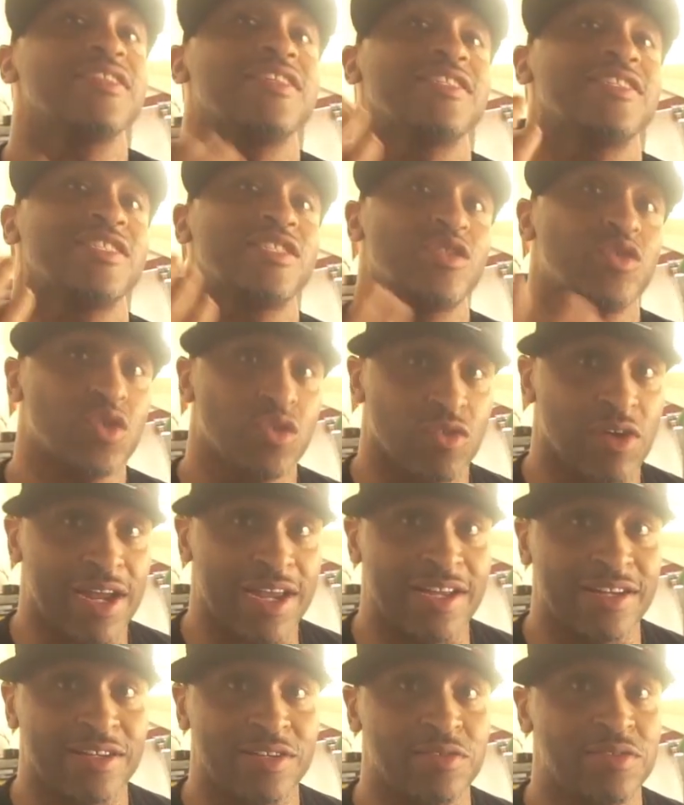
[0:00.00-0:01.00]
the sooner I
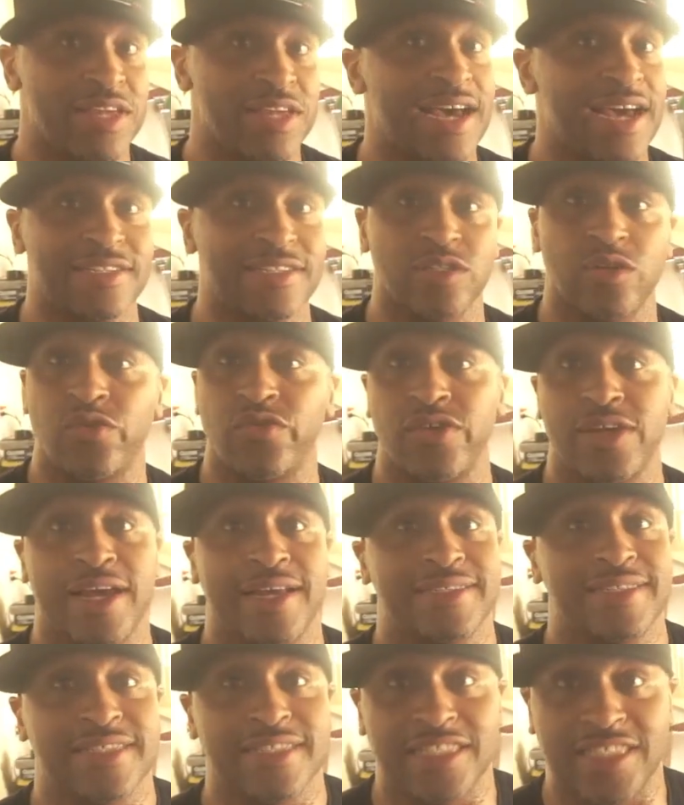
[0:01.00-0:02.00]
can do that. So if you
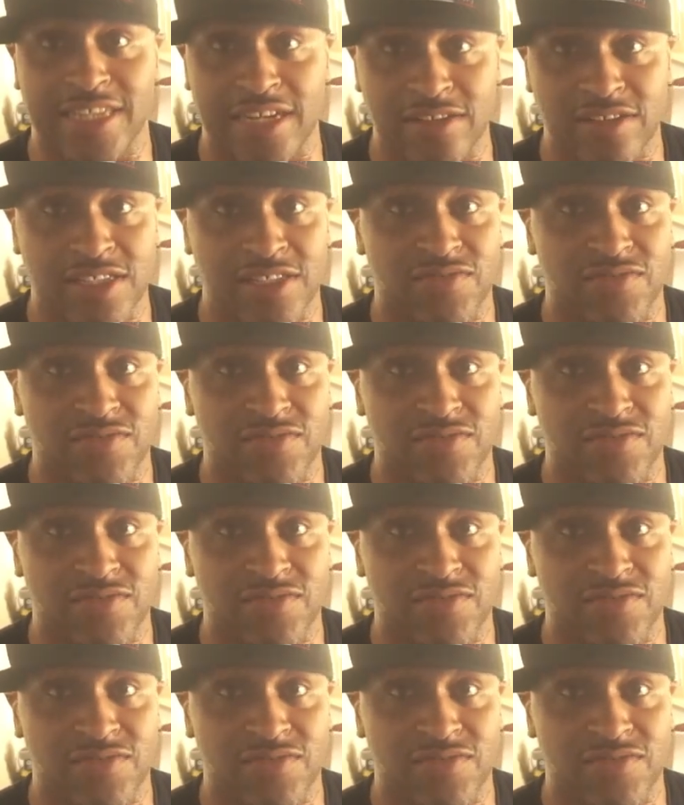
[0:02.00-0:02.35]
guys can share these